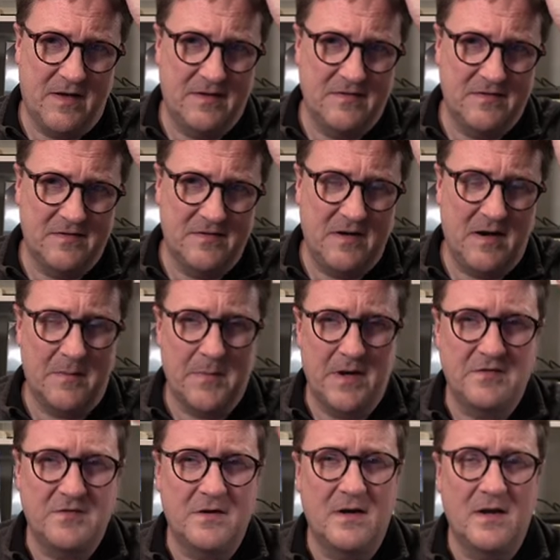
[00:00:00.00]
entity
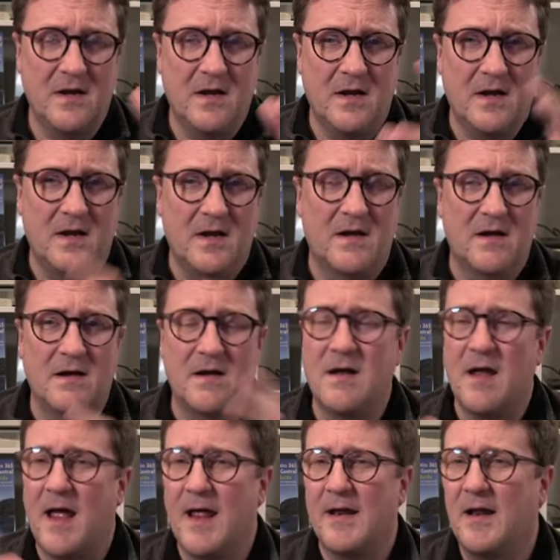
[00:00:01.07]
dimension.
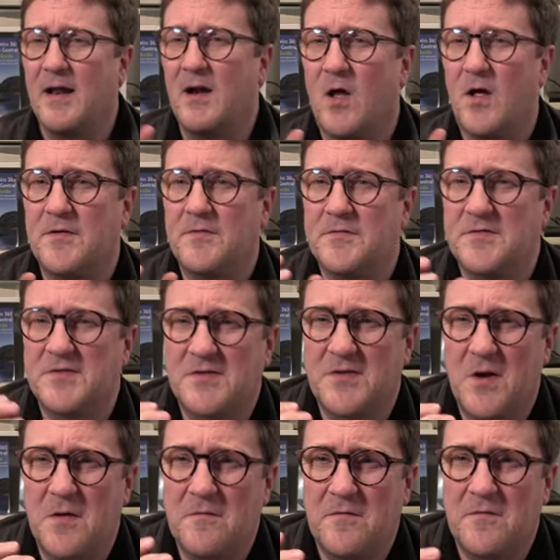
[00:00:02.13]
And a lot of
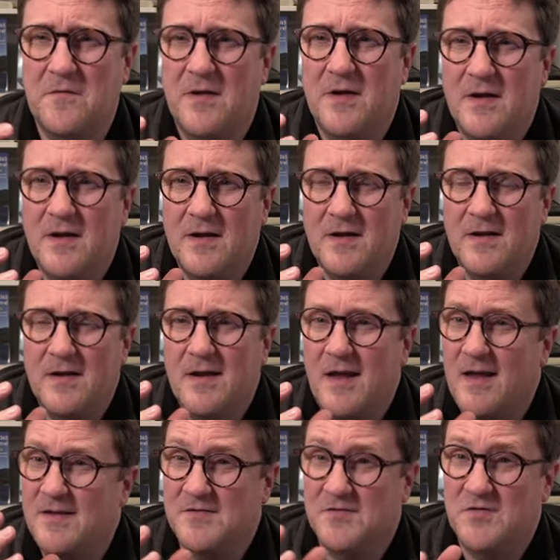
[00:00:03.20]
stuff
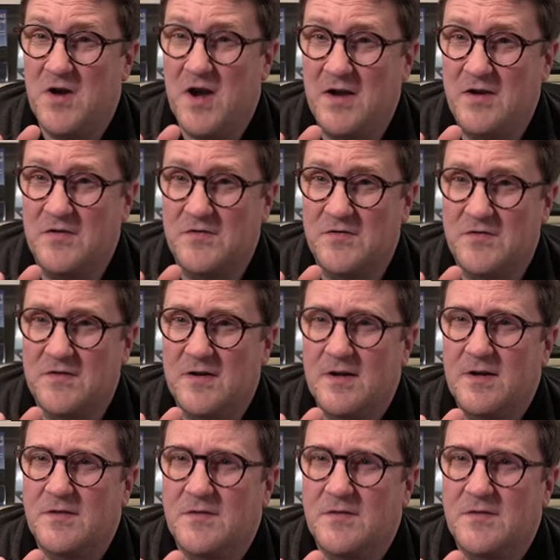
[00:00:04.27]
is changed.